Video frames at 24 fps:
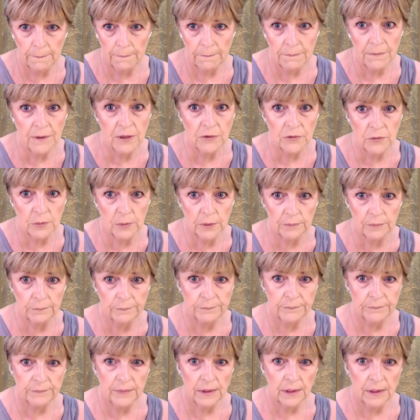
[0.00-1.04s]
This one.
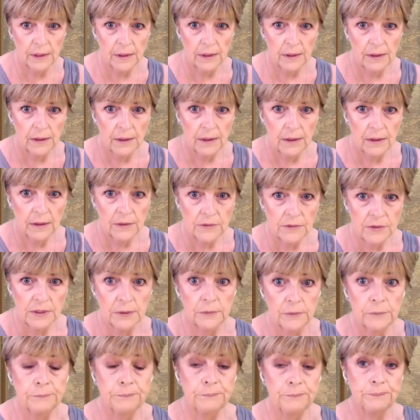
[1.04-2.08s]
So,
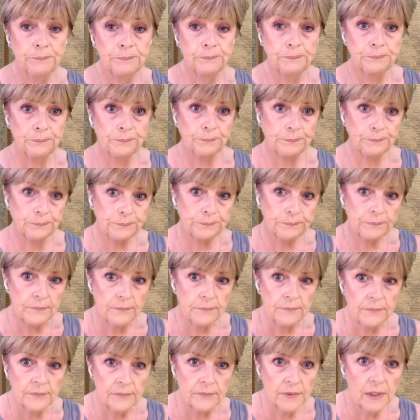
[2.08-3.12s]

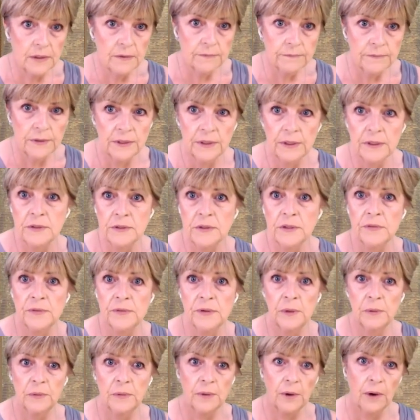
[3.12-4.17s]
for those of
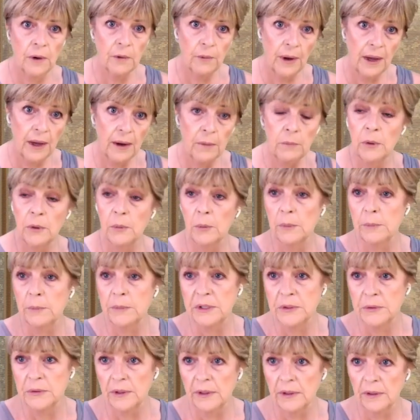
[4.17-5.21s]
you that are air, we won't be
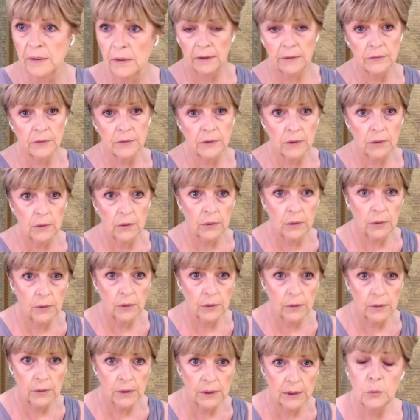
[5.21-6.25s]
doing earth
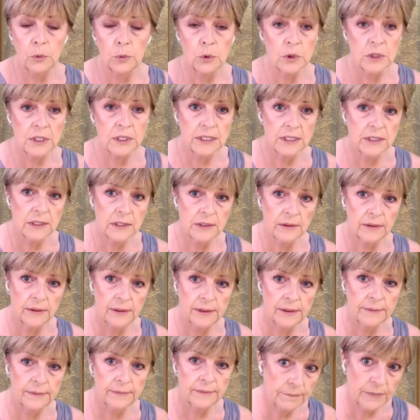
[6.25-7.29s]
or water
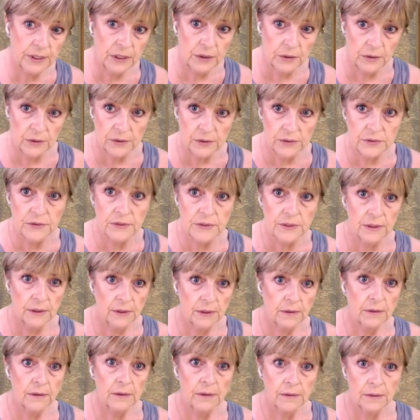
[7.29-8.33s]
tonight because
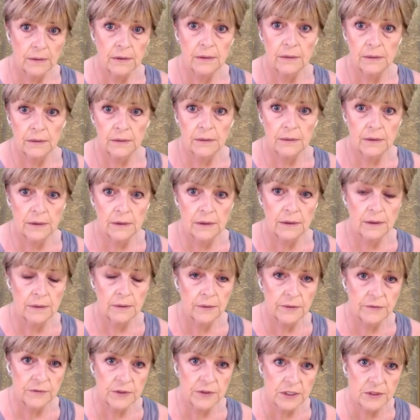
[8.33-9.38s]

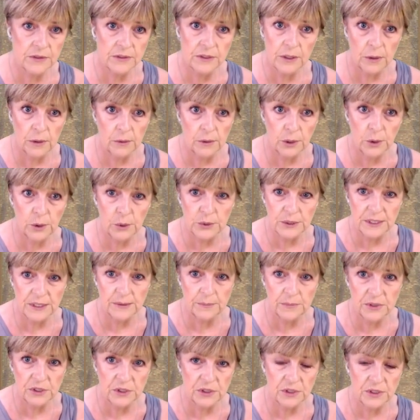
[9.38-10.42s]
we've just only got so
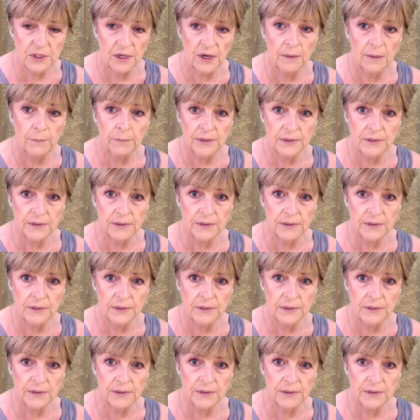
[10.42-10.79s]
much time.